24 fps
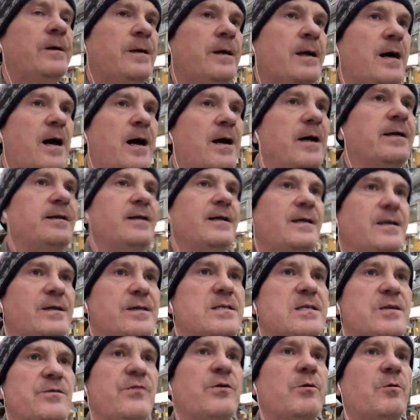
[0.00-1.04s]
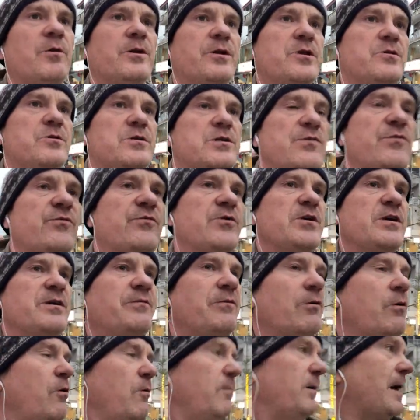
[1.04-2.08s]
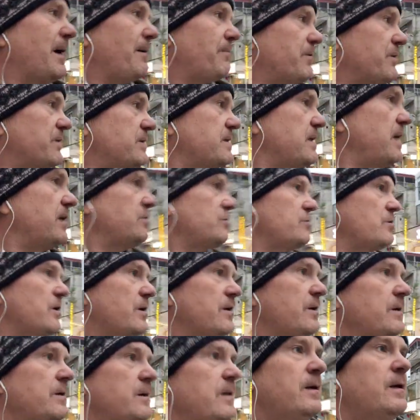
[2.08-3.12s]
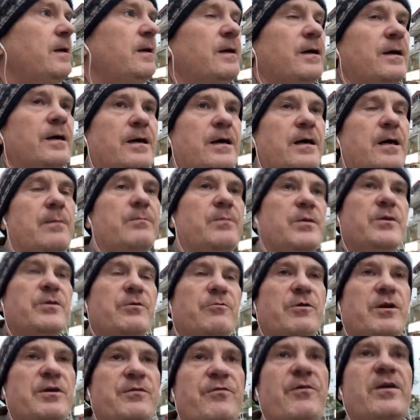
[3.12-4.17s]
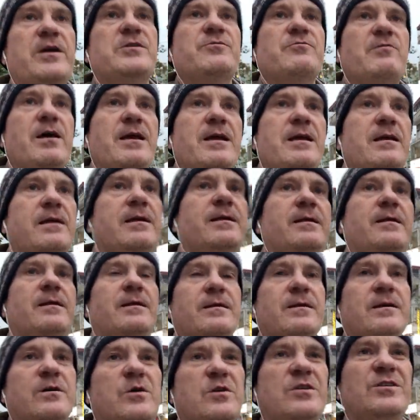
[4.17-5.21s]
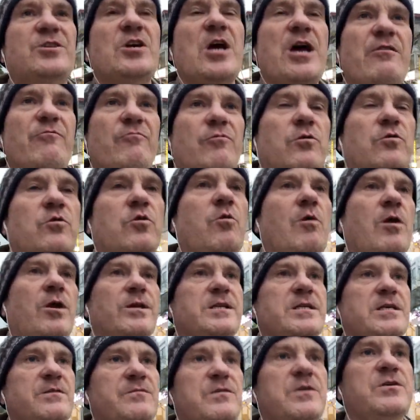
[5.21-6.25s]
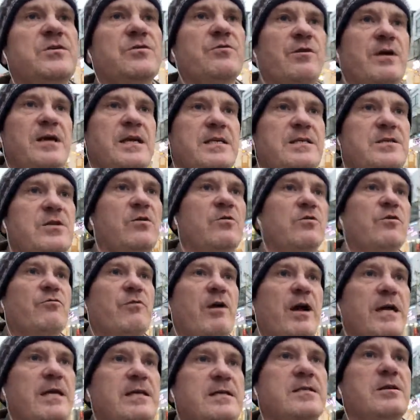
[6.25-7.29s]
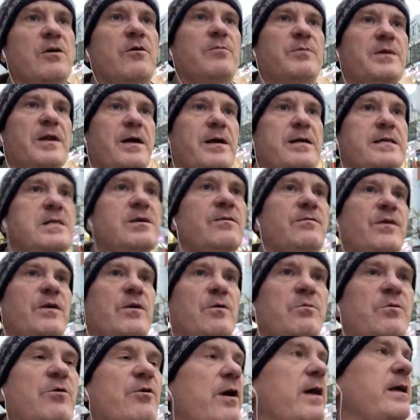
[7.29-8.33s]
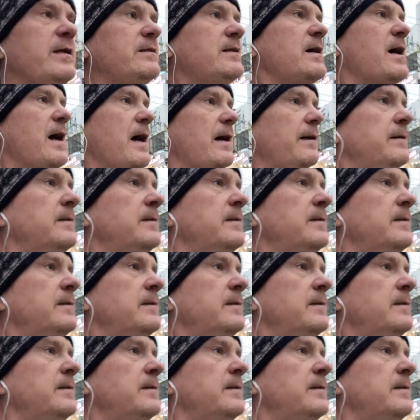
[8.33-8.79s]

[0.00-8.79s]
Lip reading: ideas if you want to use the freeform app, etc. But the refresh rate and the general quality of the screen is not great, so it'd be nice if they upgrade that.